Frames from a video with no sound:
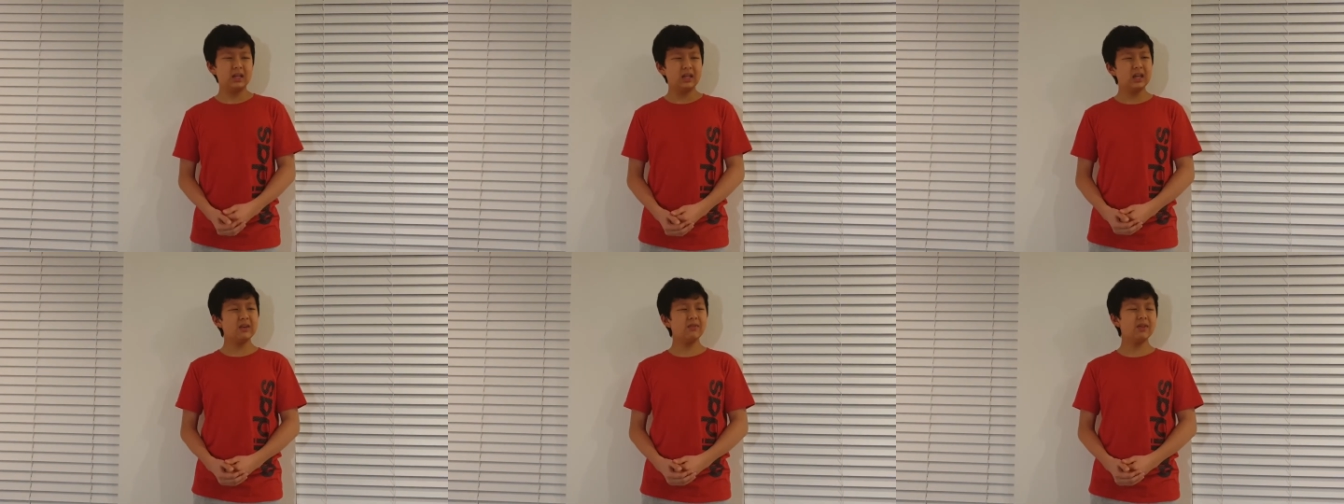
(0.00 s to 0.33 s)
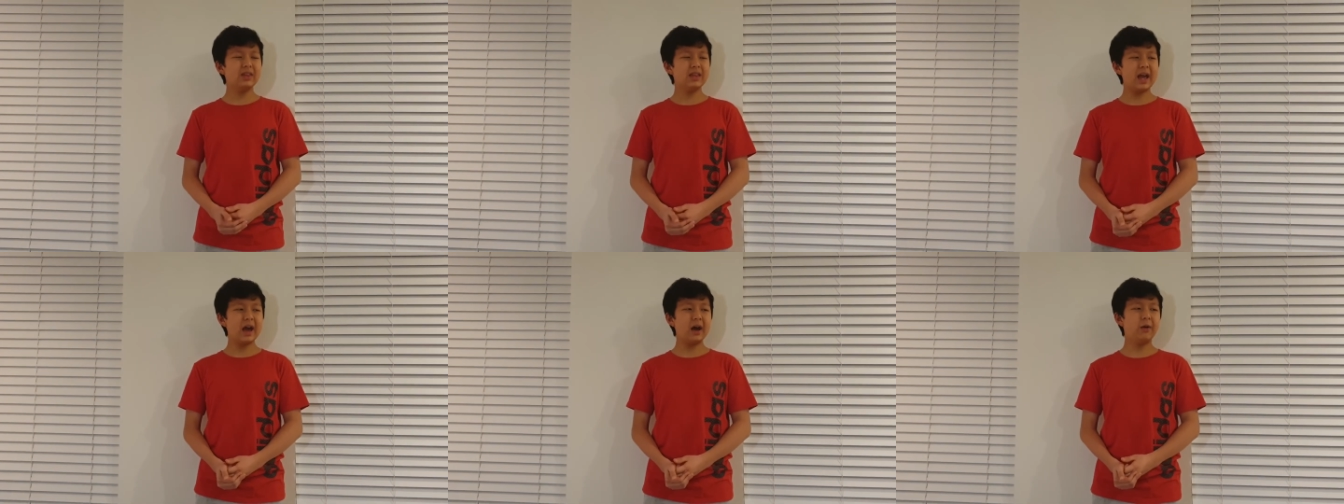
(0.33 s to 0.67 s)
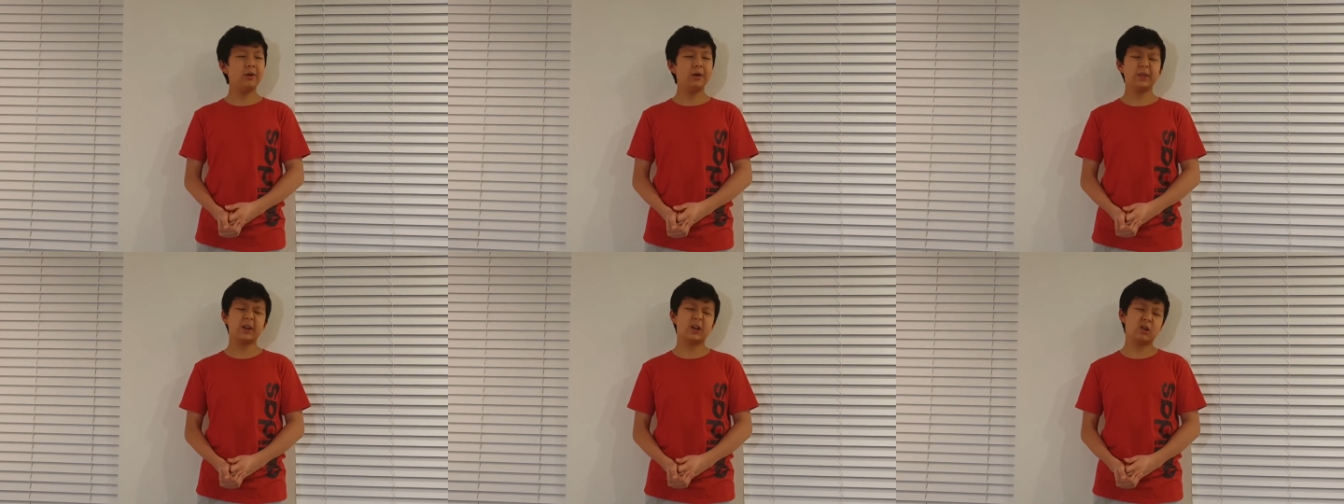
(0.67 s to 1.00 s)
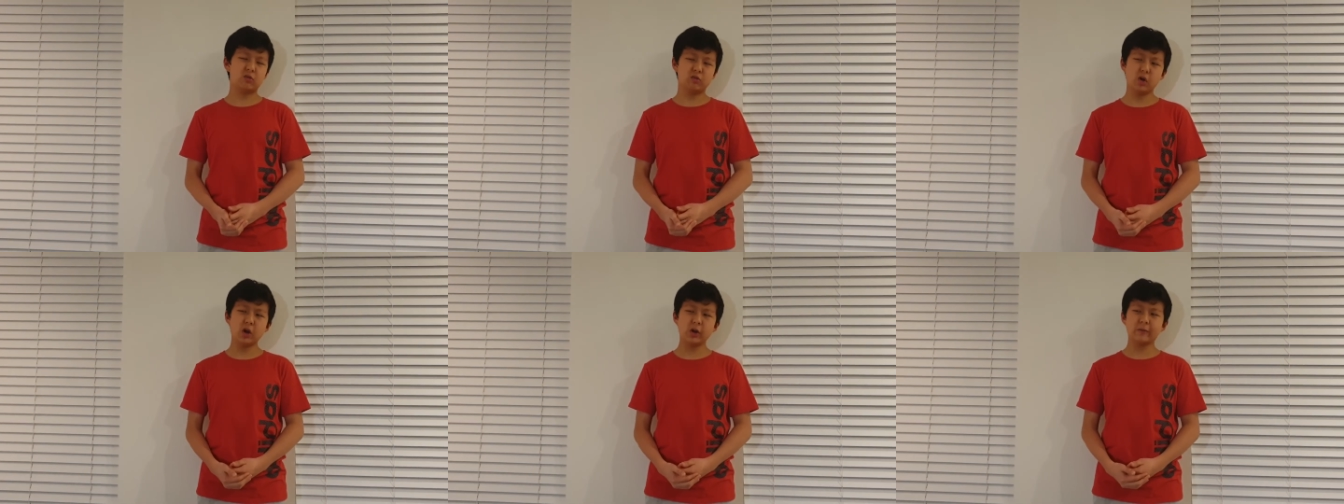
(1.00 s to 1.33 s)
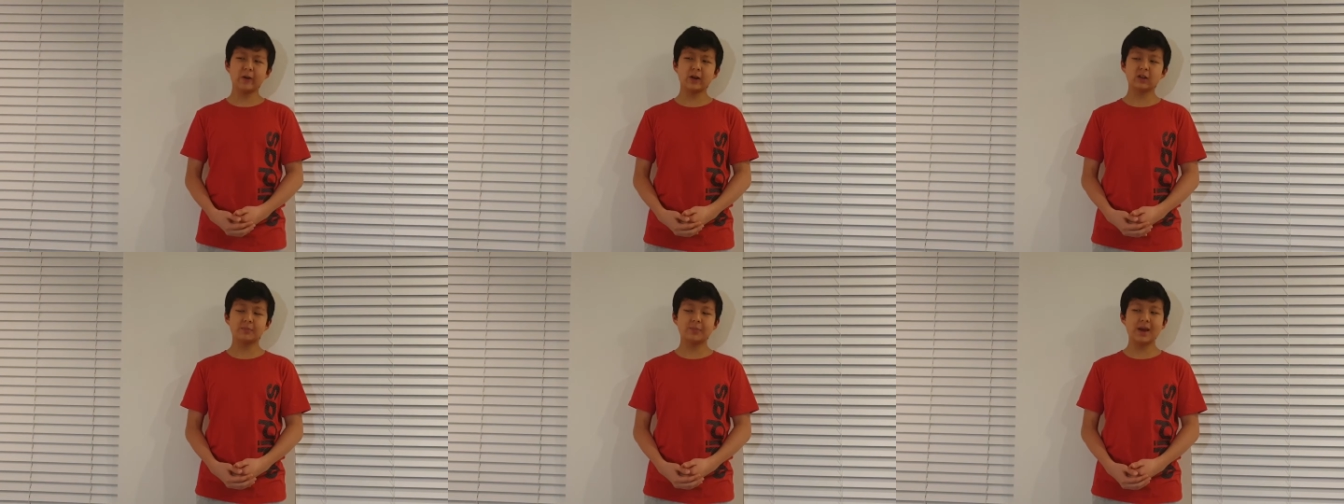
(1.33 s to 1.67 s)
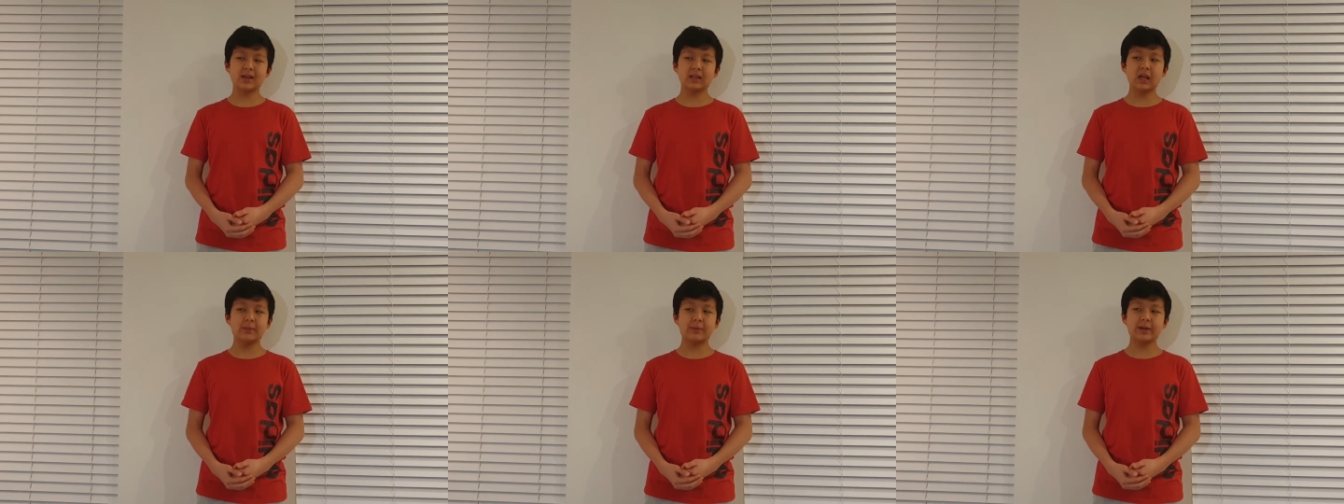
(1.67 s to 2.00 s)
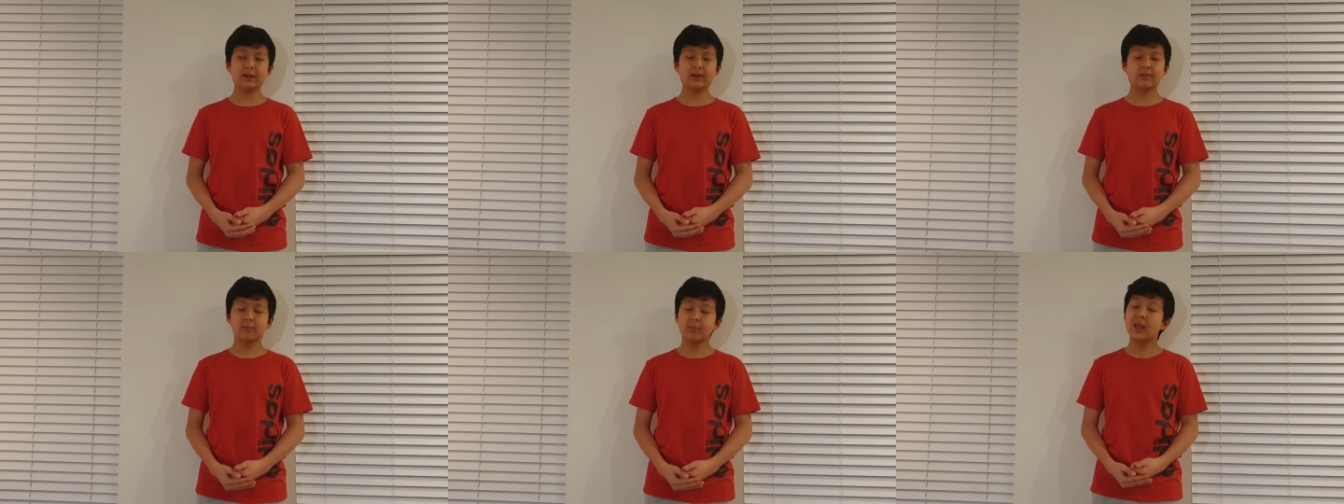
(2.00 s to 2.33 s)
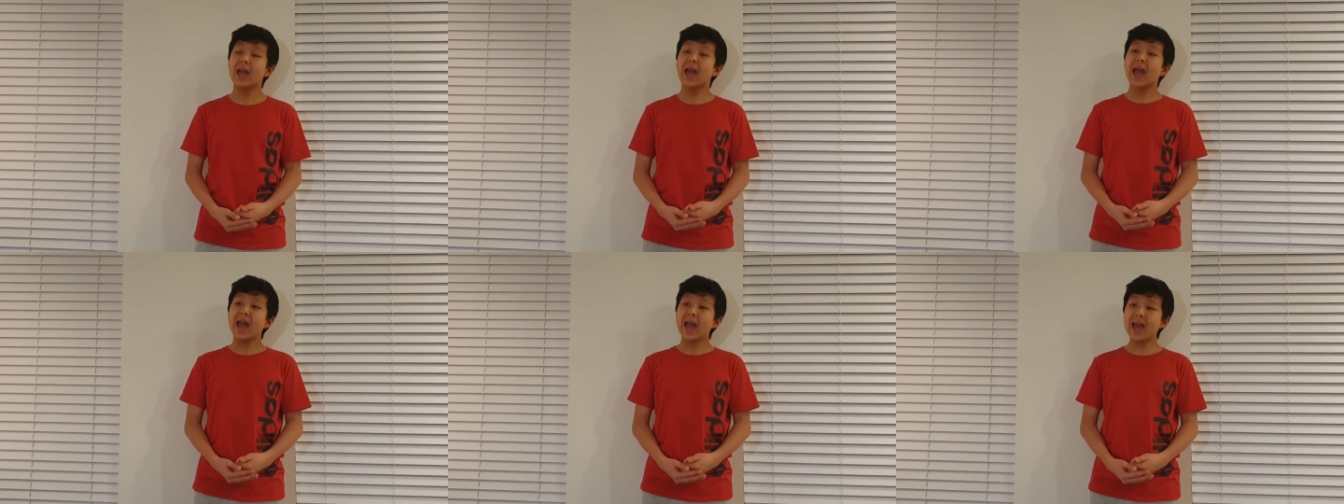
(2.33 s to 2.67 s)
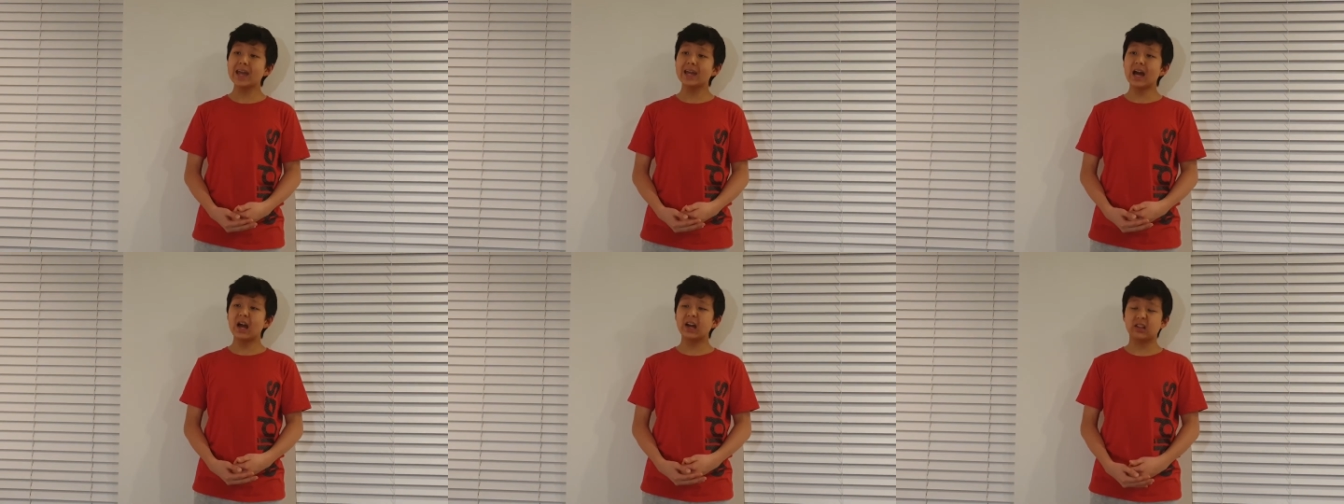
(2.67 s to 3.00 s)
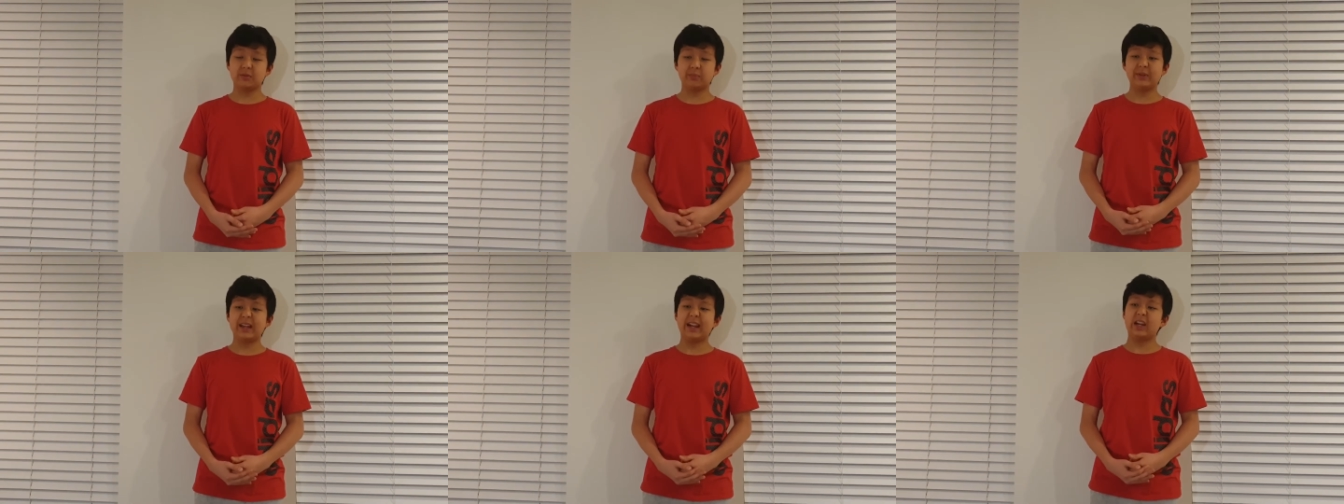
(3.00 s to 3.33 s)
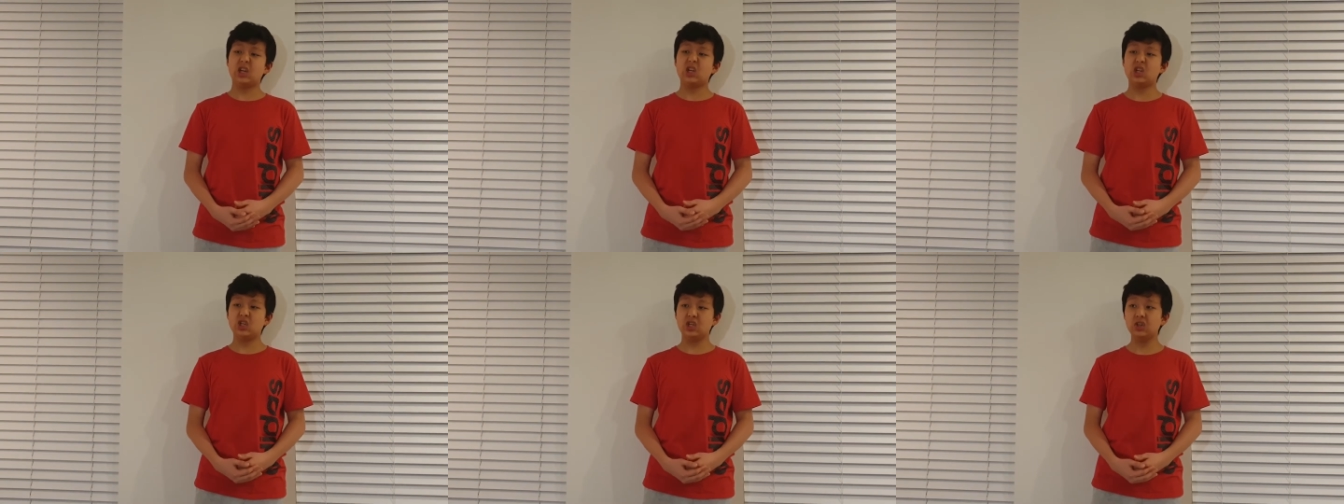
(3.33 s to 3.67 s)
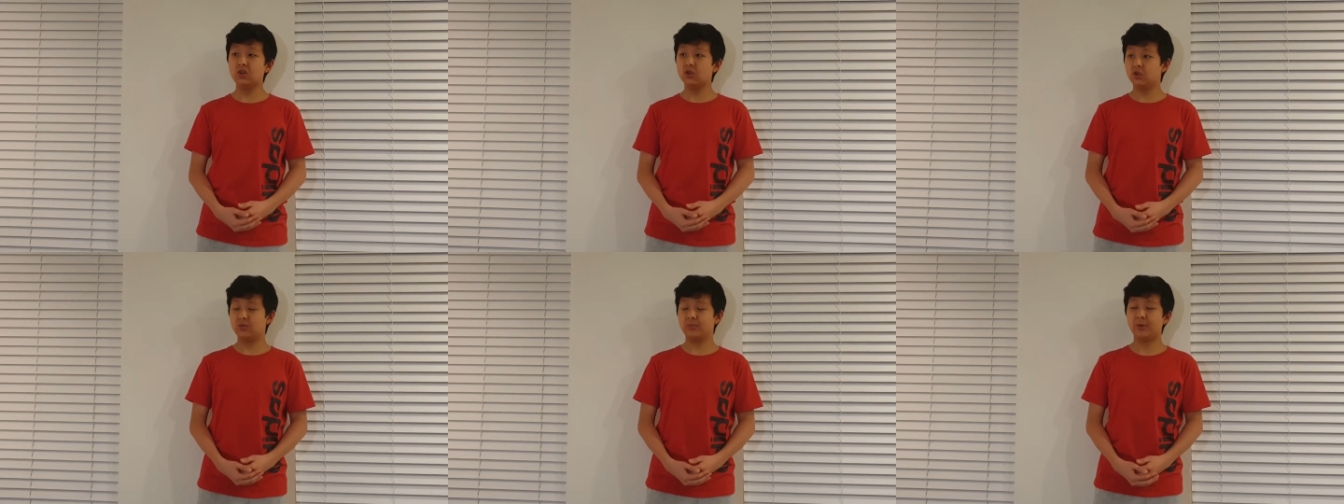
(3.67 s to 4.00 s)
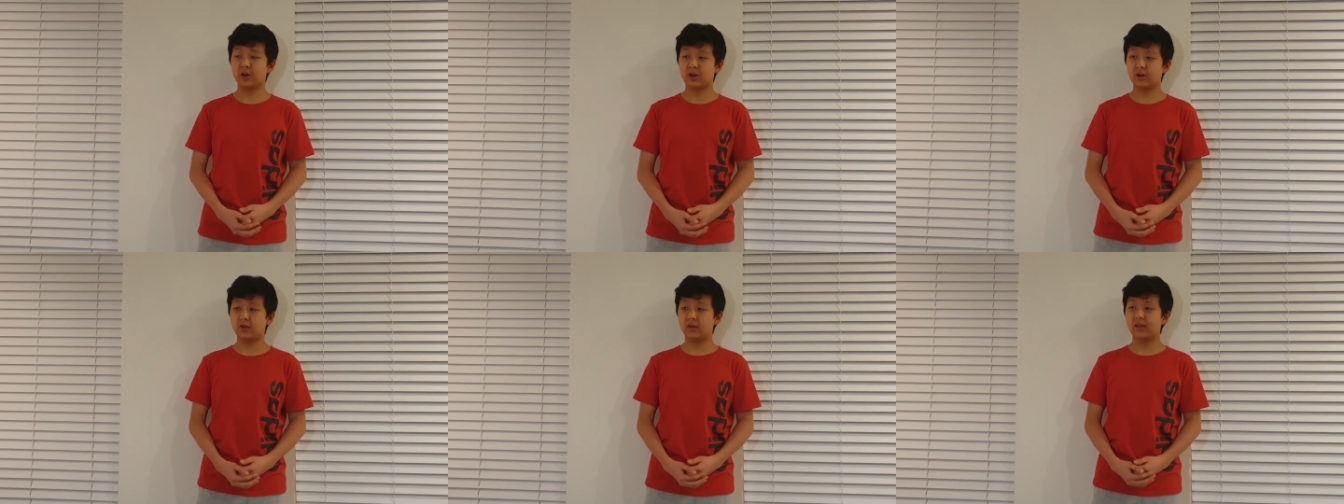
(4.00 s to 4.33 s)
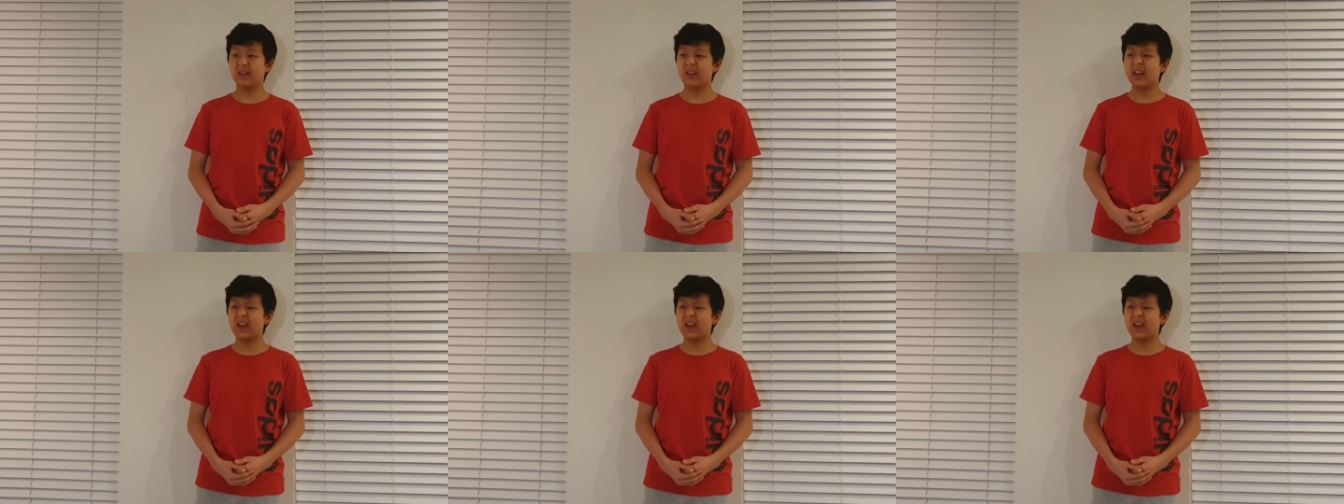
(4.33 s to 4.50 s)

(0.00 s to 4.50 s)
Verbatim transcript: Even now, in the coronavirus pandemic, AI has played a huge part.